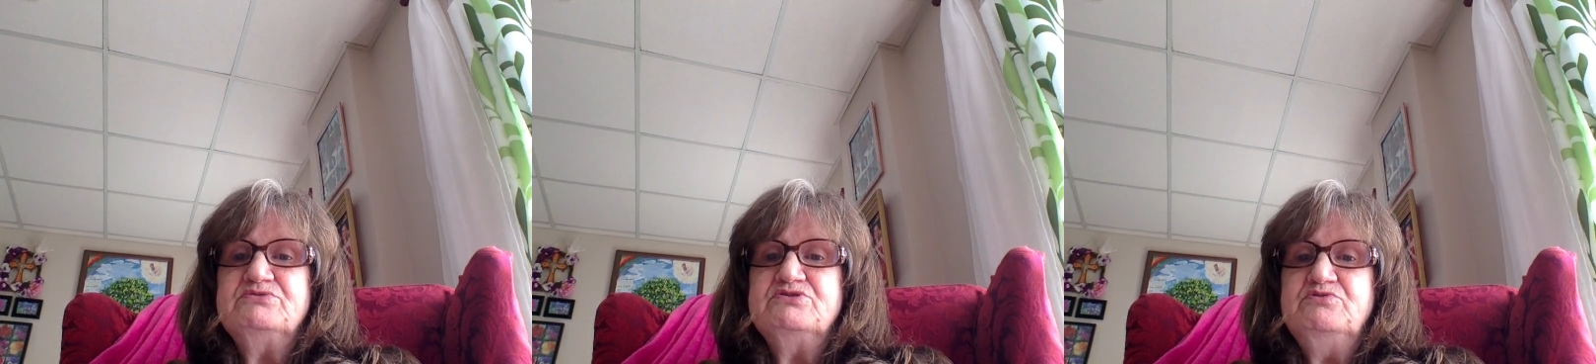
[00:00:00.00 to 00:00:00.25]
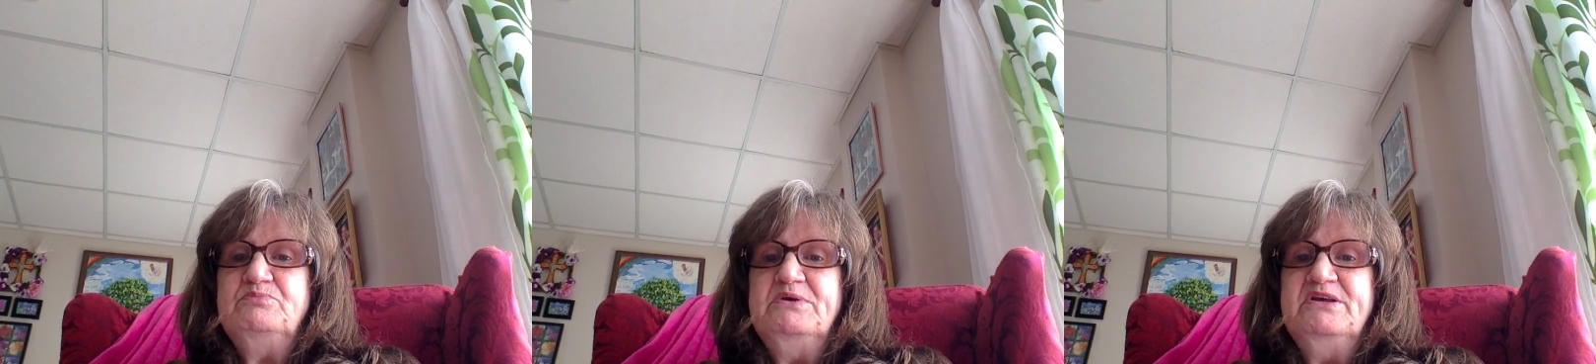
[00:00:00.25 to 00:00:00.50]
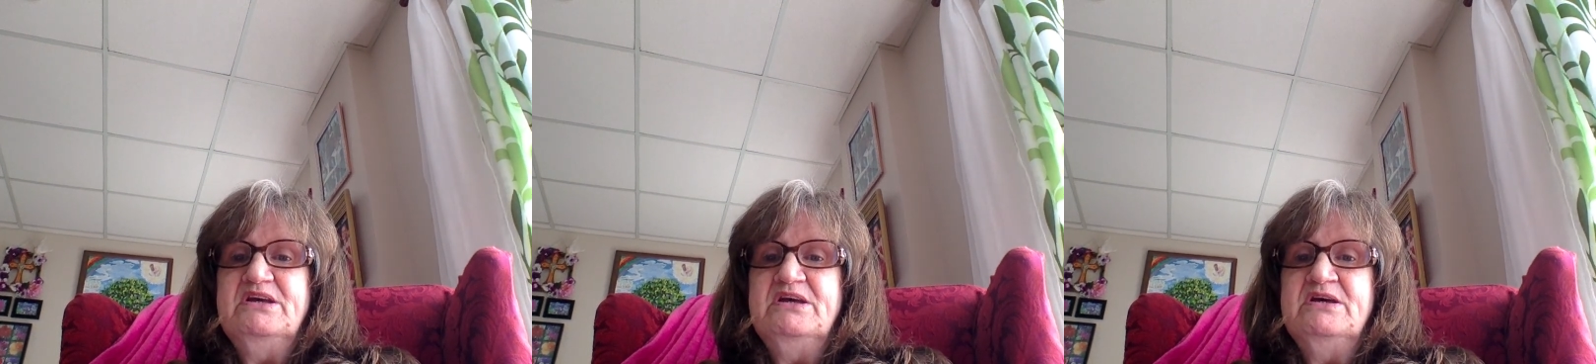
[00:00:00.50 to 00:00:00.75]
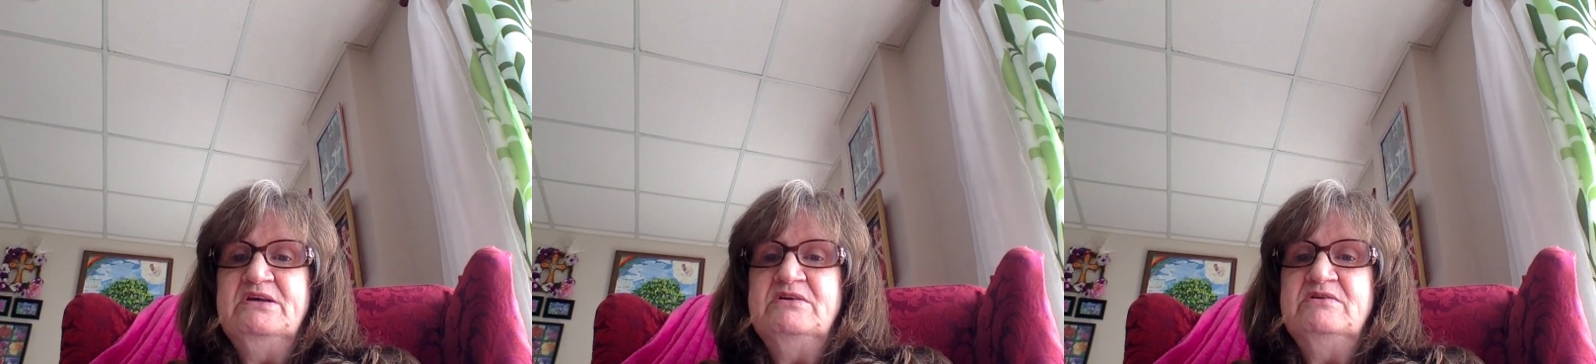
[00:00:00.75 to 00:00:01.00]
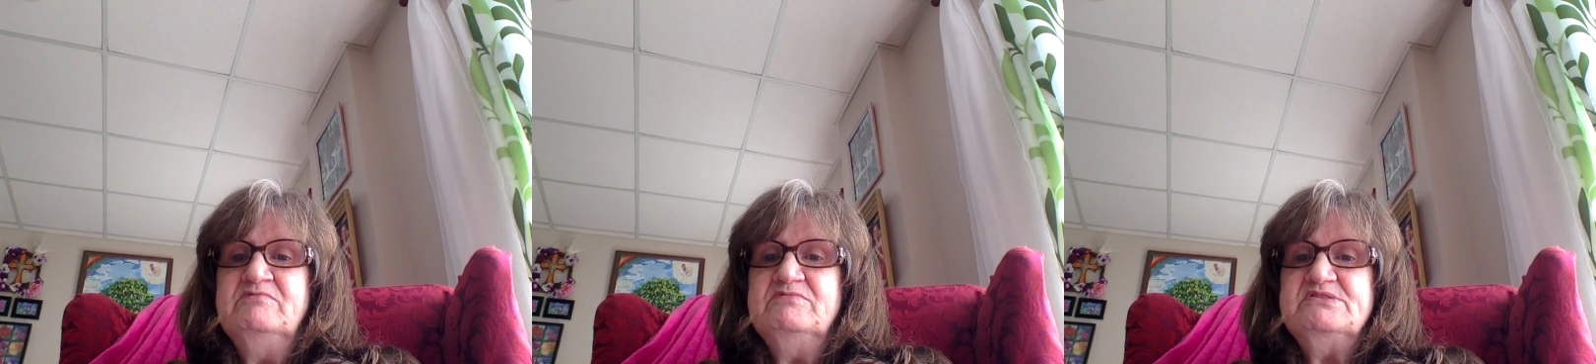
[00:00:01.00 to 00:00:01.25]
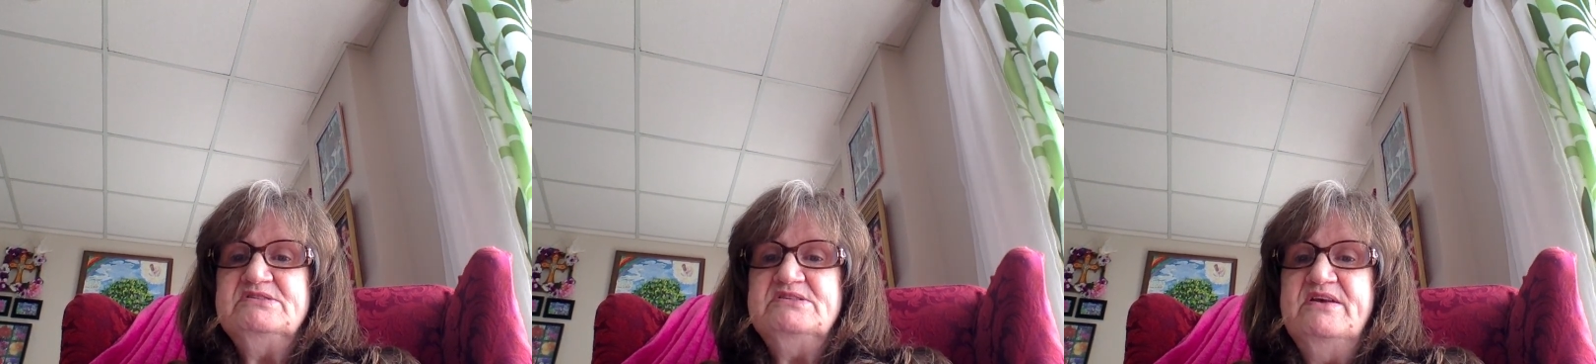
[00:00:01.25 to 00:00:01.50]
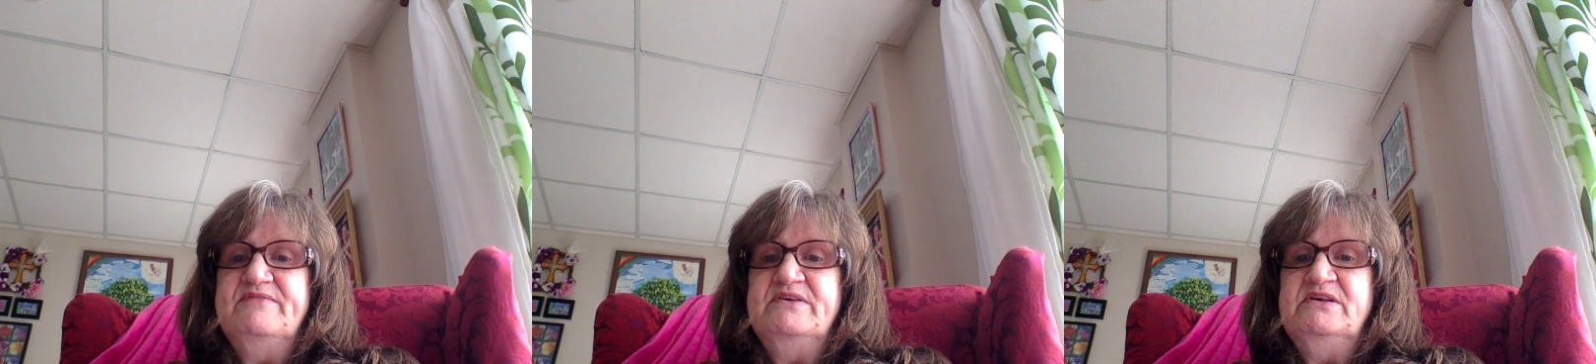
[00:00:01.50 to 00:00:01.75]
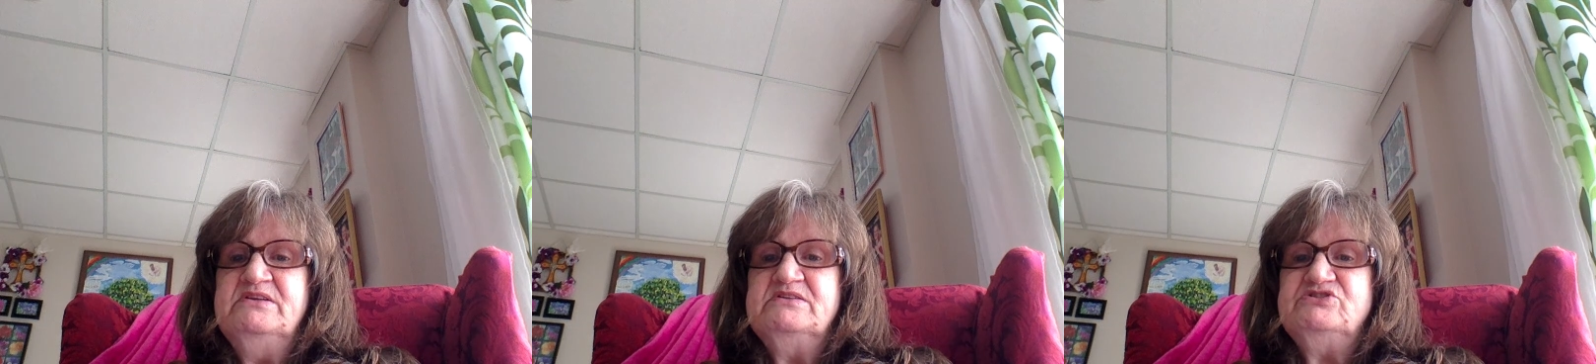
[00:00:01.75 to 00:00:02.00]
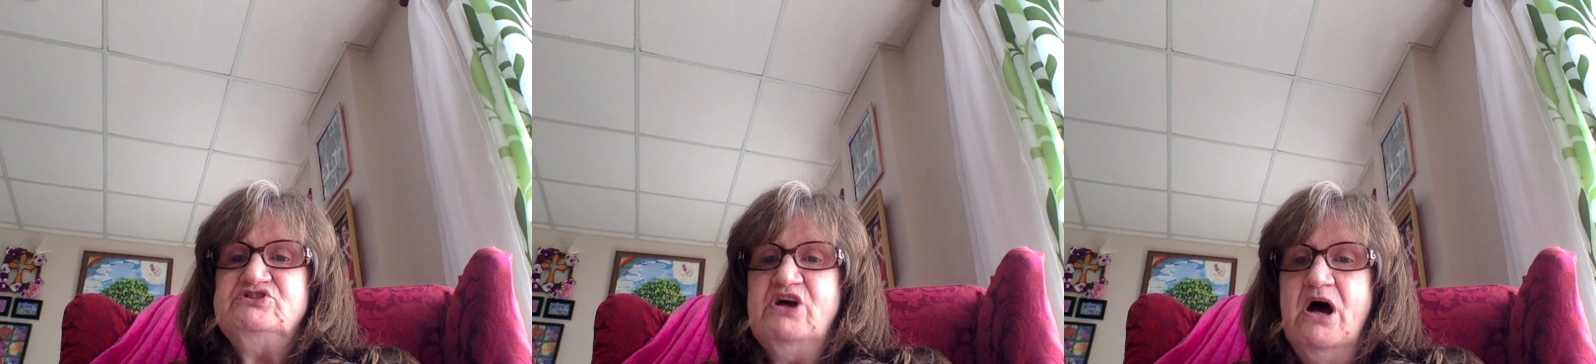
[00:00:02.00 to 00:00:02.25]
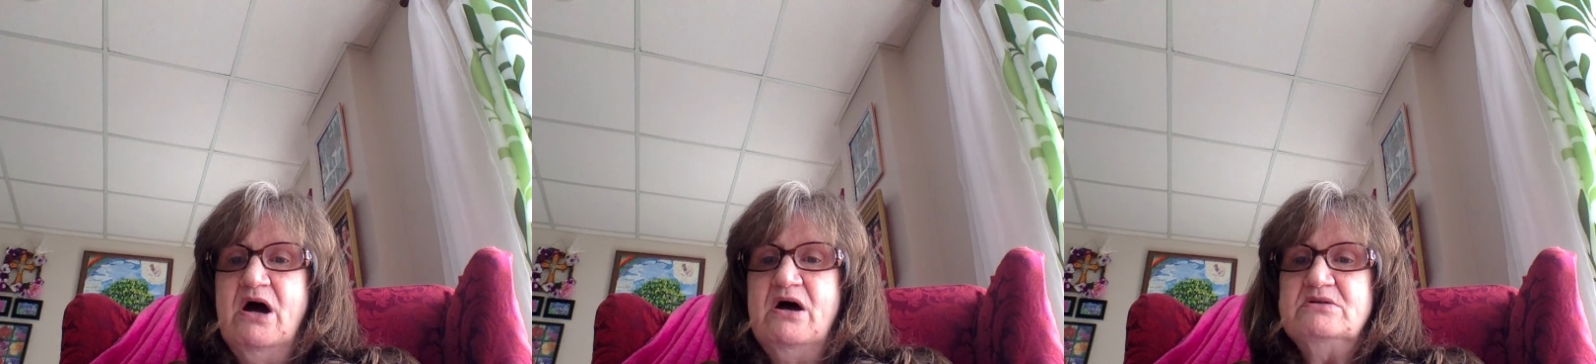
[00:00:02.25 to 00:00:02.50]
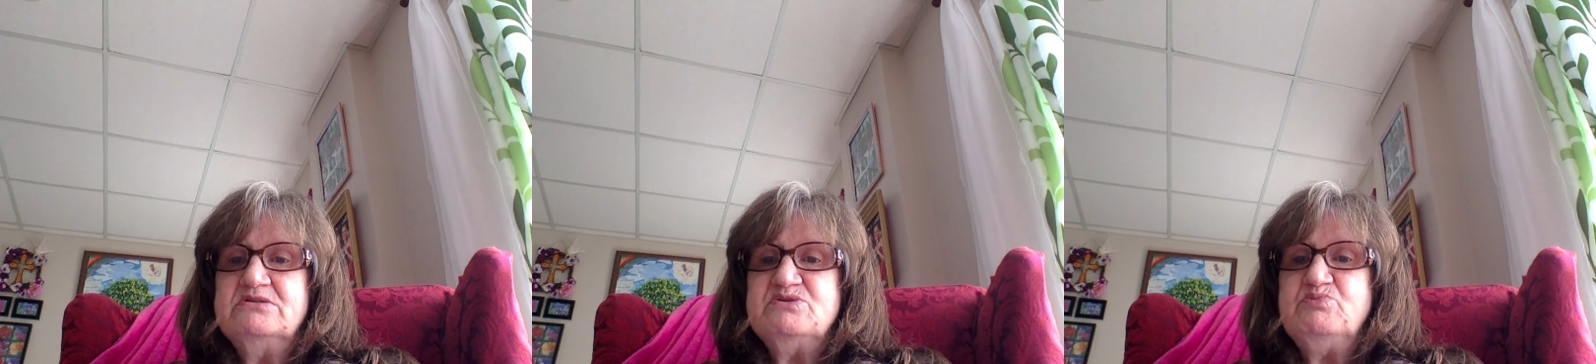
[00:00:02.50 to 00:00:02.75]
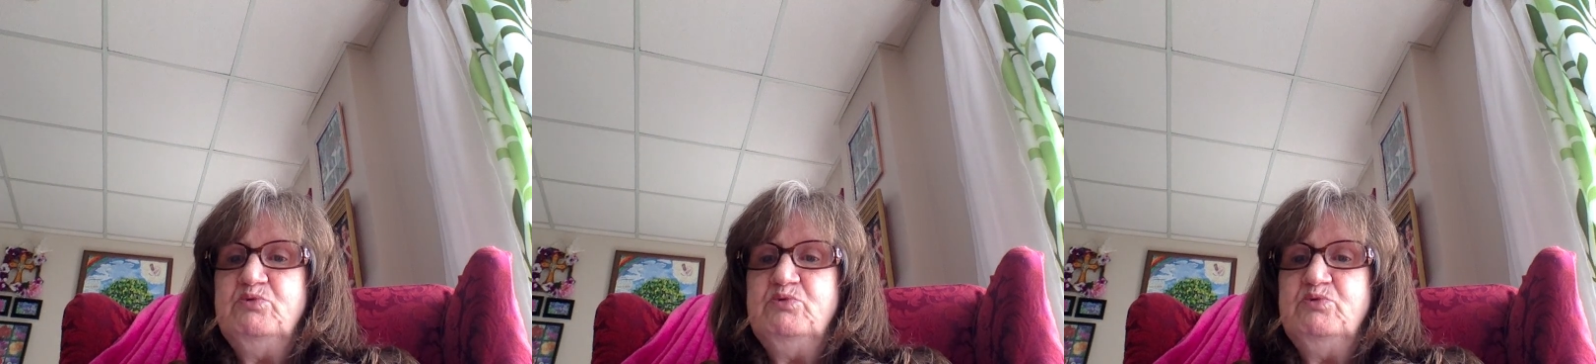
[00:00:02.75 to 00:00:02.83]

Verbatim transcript: to begin receiving the shots